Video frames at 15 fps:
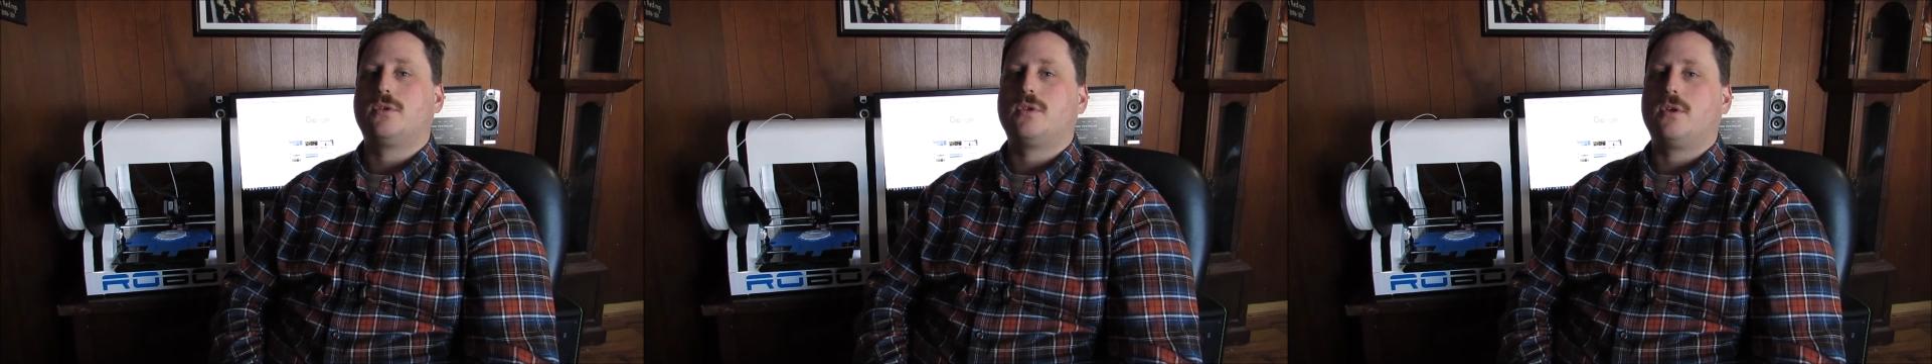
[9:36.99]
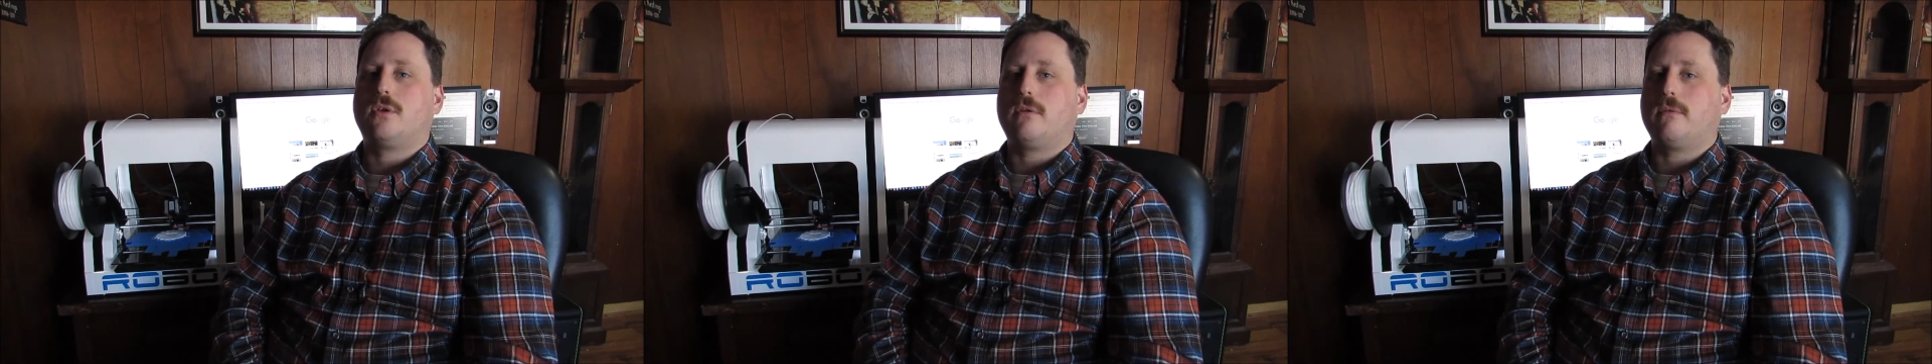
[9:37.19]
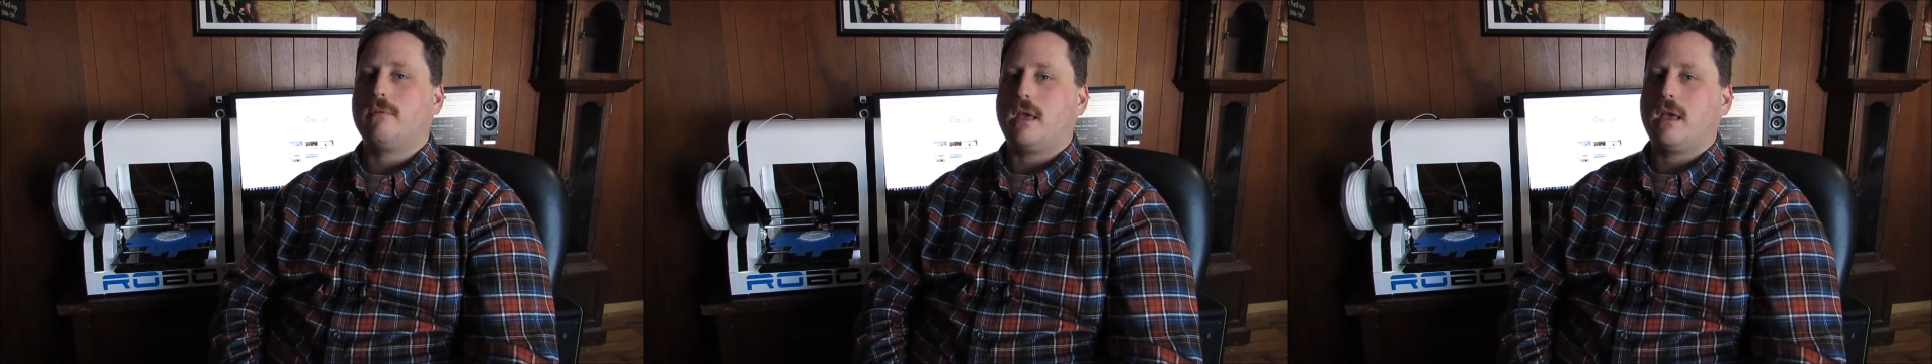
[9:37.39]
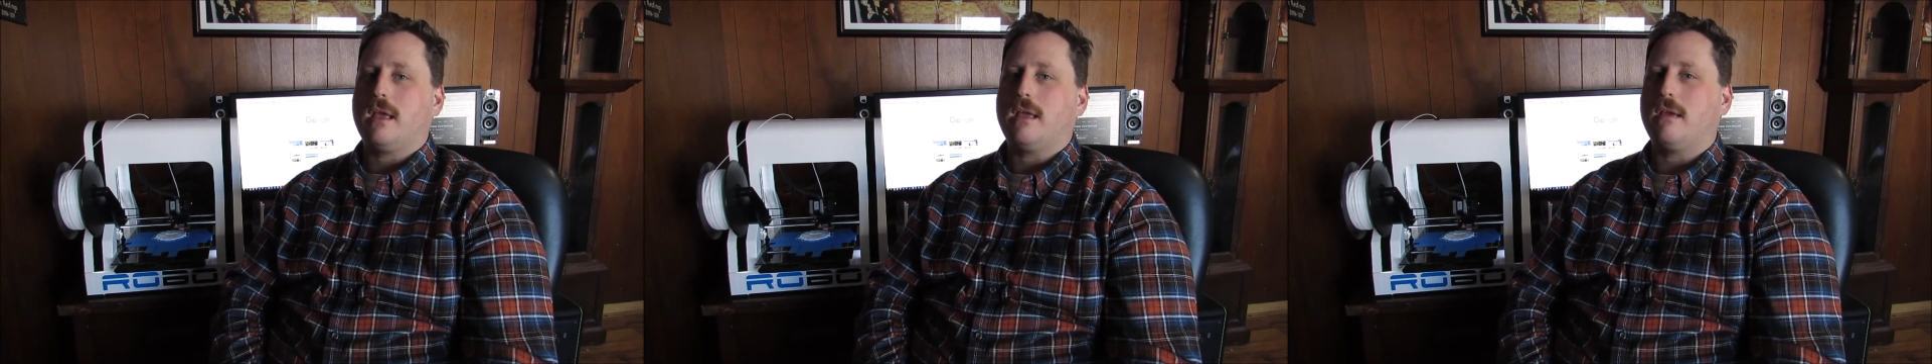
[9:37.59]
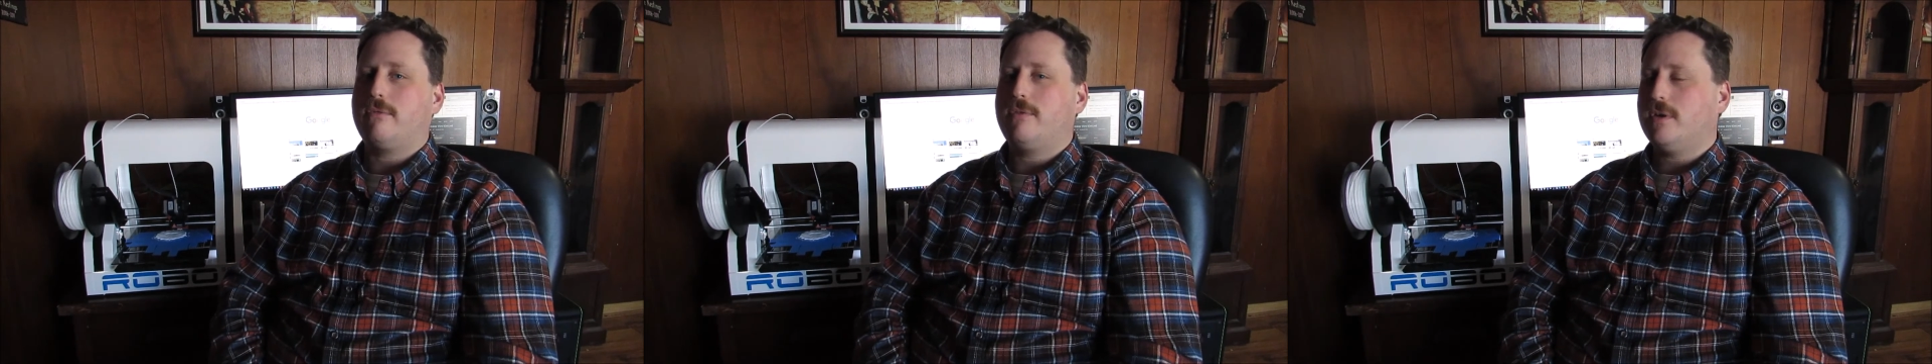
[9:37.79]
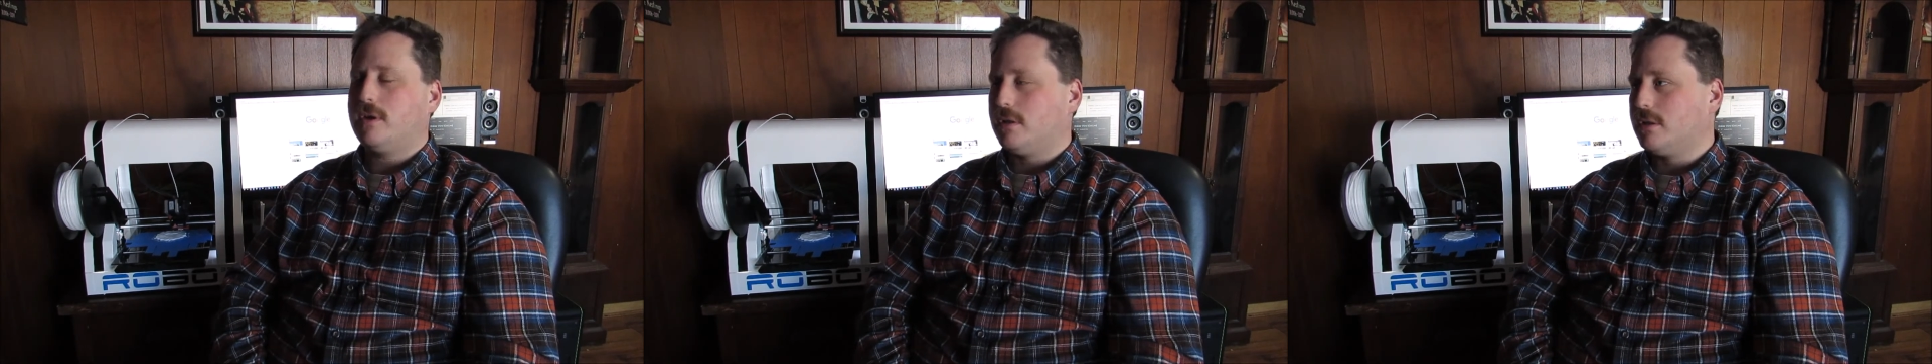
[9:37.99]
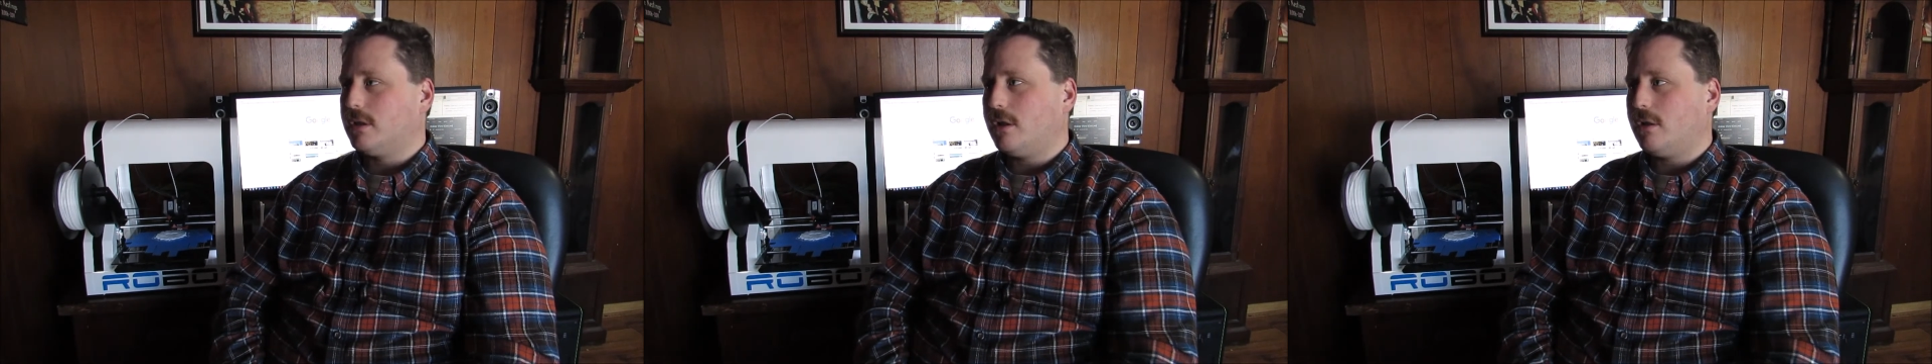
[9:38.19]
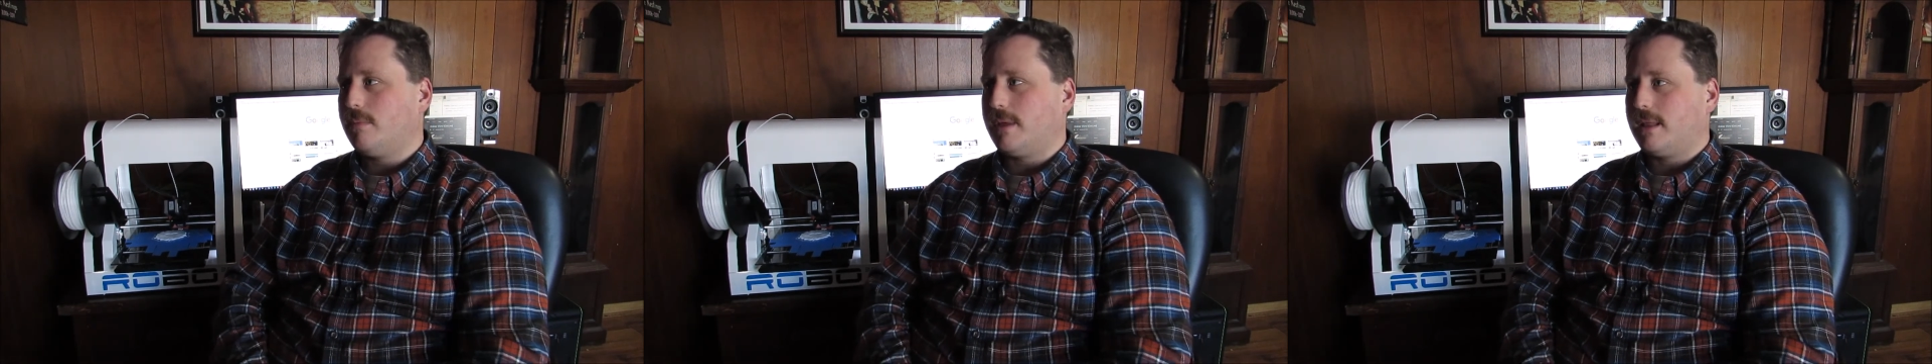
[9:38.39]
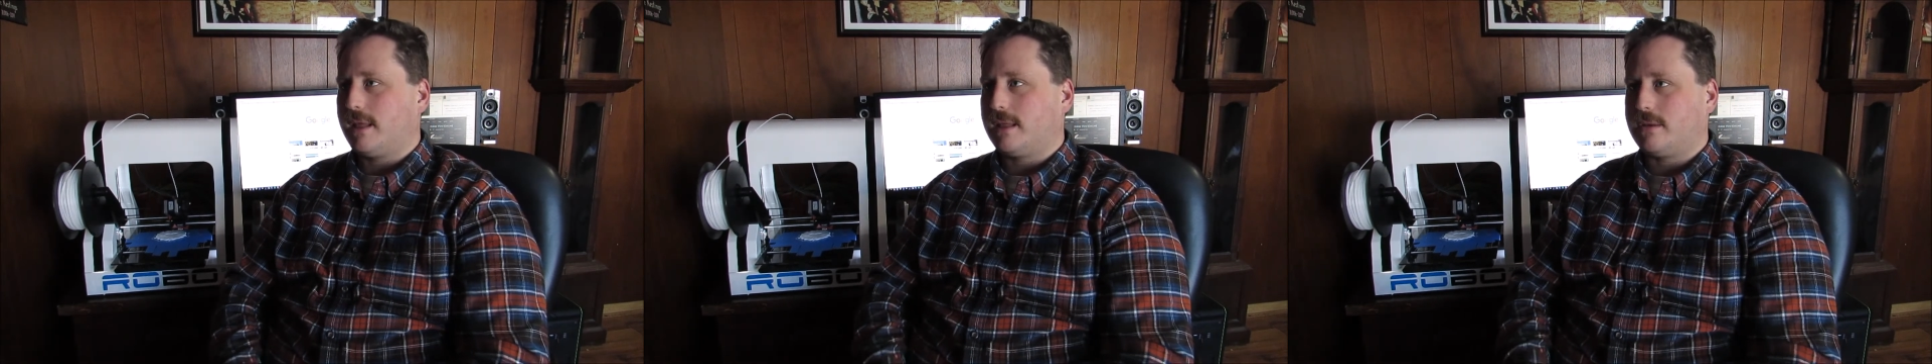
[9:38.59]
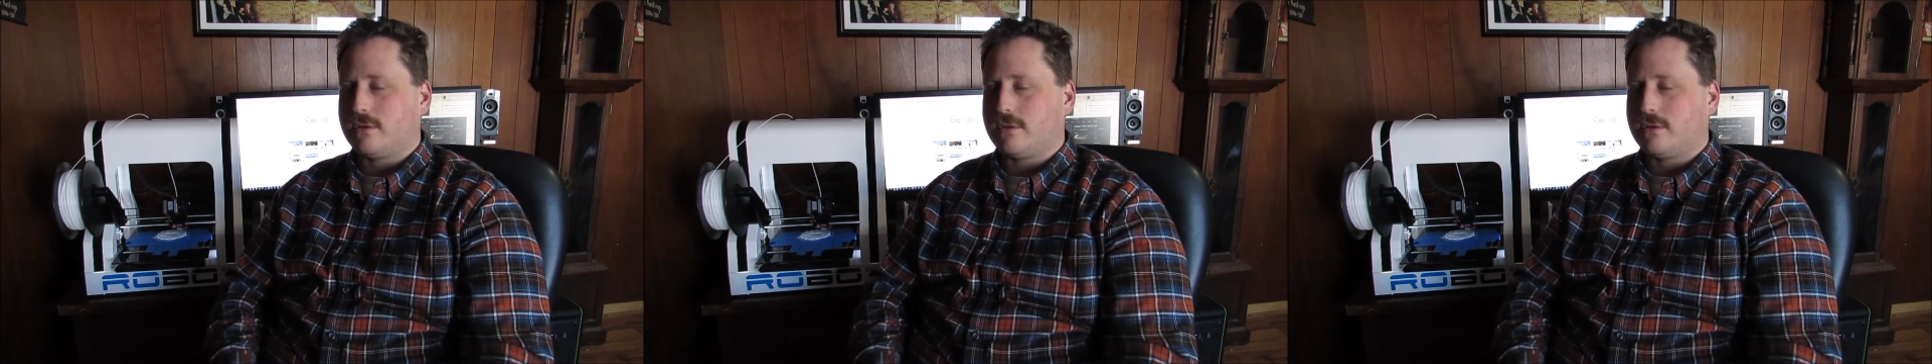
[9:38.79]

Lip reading: So I feel a little bit like